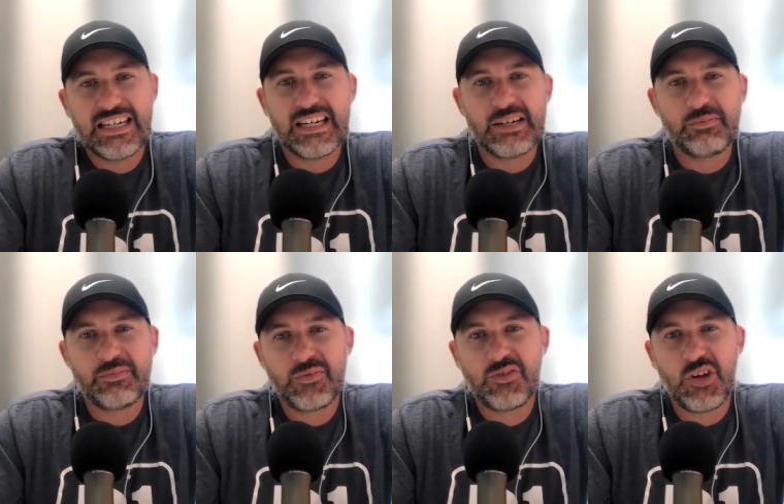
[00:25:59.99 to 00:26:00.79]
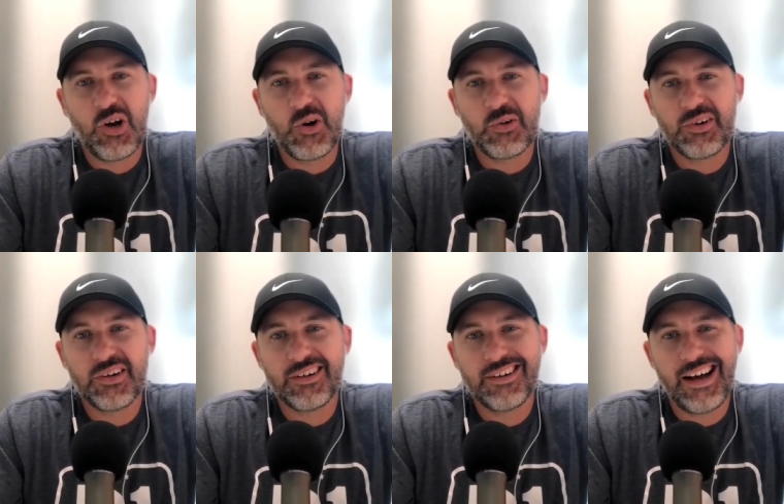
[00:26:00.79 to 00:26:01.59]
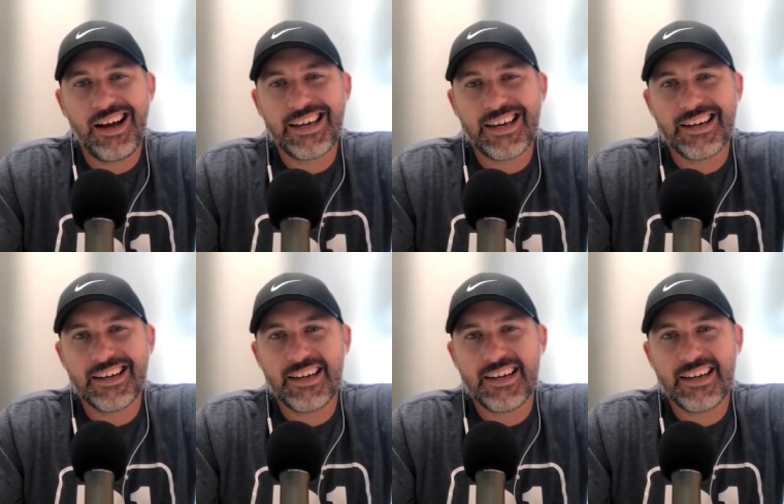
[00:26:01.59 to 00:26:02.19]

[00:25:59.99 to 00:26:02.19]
um so I